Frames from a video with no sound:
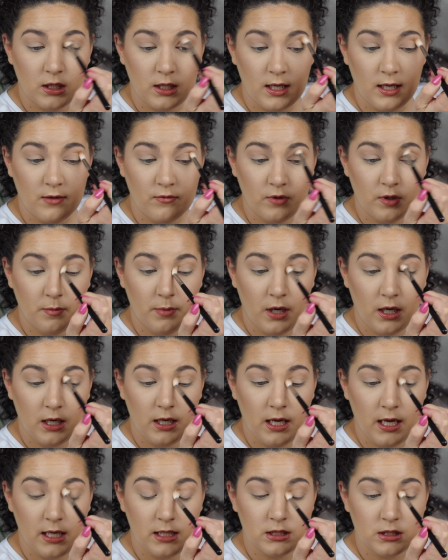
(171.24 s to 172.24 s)
Everybody
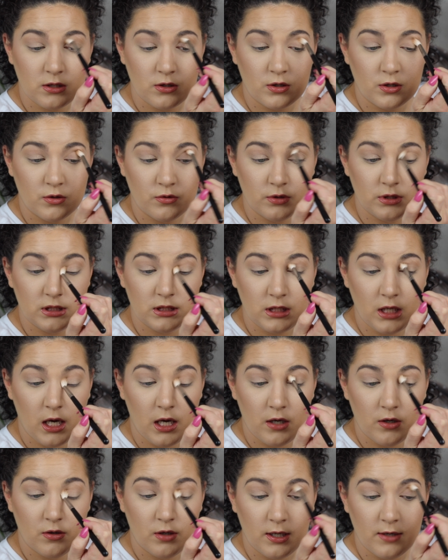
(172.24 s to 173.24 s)
has their own
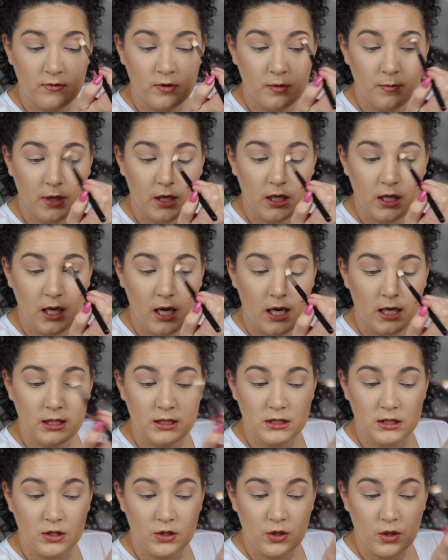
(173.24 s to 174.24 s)
style. Everybody
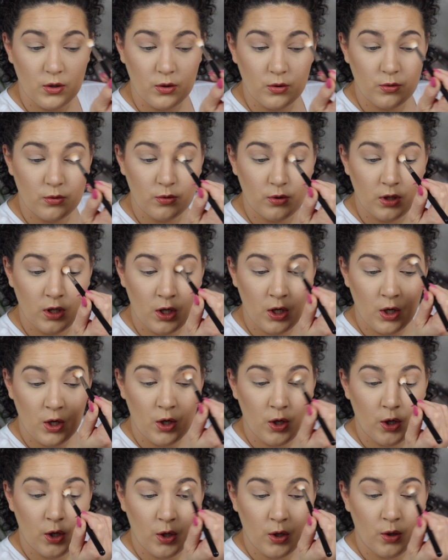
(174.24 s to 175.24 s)
has their own
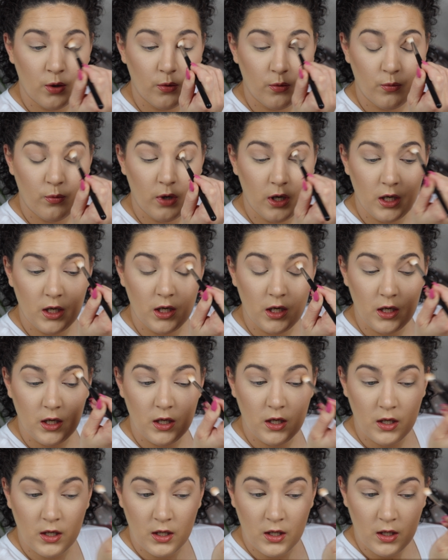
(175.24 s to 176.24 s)
way
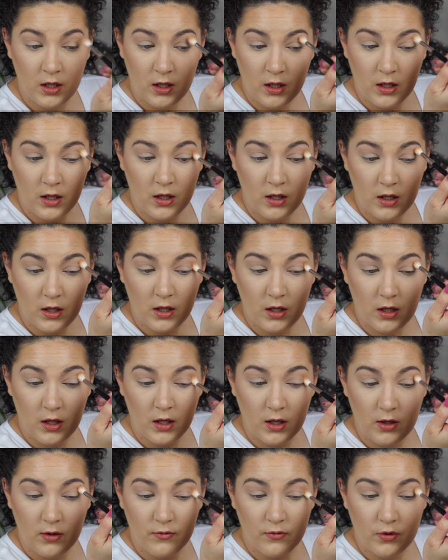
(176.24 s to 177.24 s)

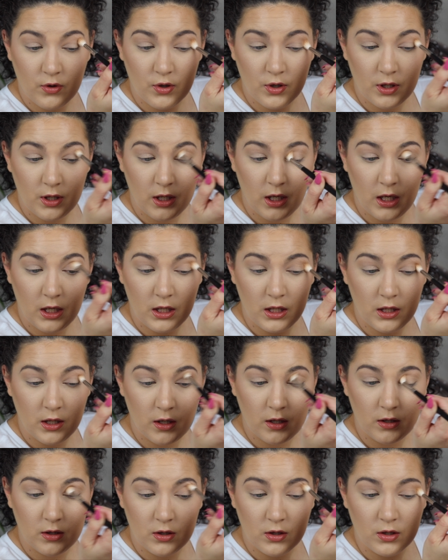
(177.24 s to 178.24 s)
of
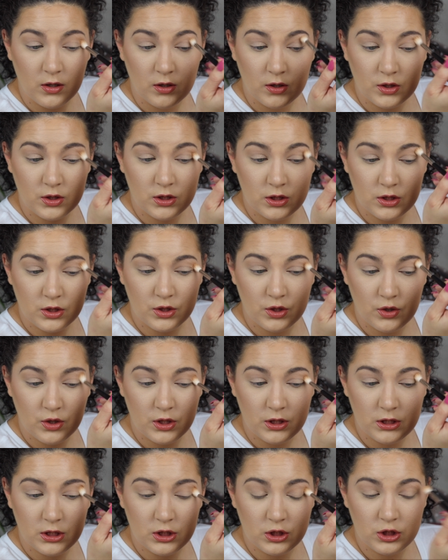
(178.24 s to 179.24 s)
creating looks. So
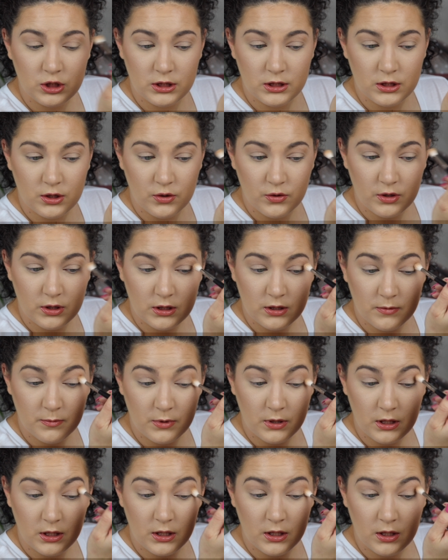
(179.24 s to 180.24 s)
this is just going to
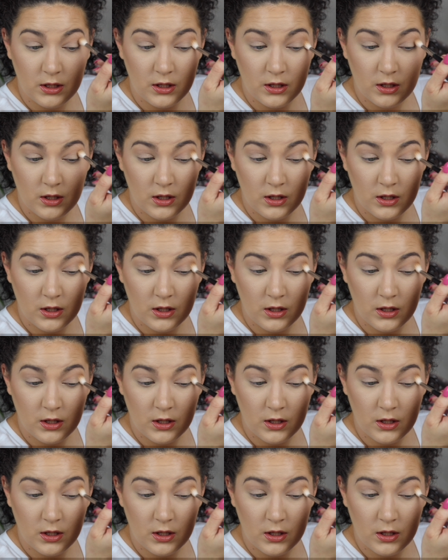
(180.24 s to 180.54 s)
be,